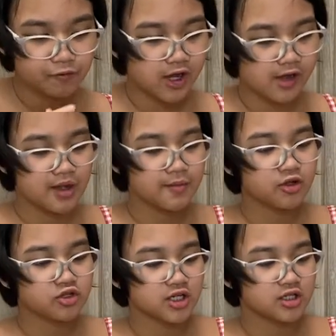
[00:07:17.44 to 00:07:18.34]
Okay, maybe
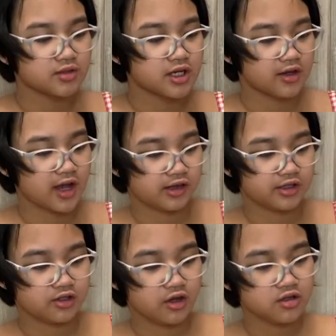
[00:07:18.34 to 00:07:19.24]
I'll try some
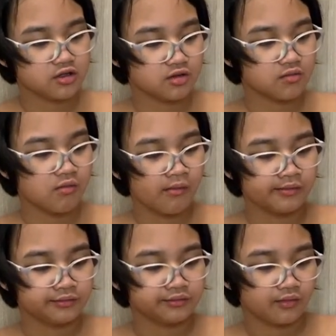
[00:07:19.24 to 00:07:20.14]
teriyaki sauce.
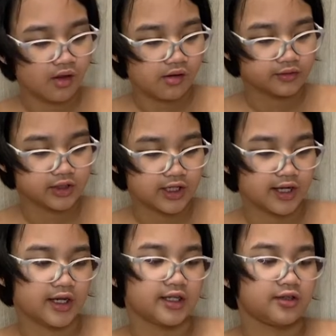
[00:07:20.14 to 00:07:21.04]
Because
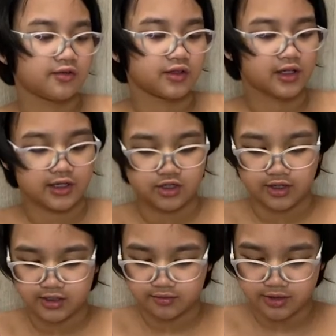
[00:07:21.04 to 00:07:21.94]
I don't think I
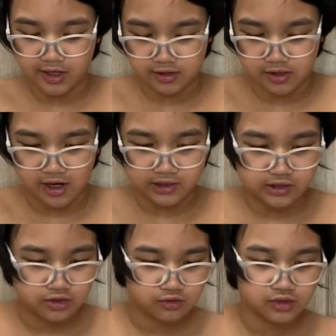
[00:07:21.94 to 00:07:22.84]
tried it with teriyaki
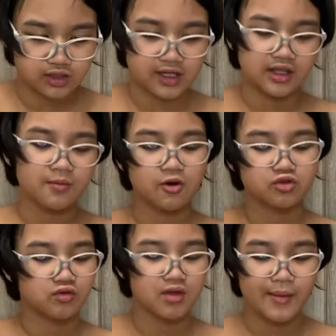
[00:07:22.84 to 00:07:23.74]
sauce. Because I think
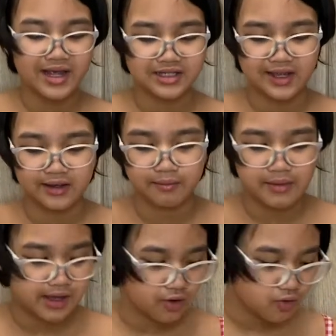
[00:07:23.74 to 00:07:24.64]
most of them has like
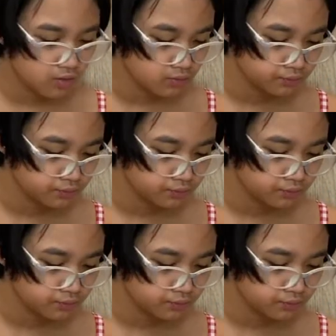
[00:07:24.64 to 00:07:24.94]
mayo.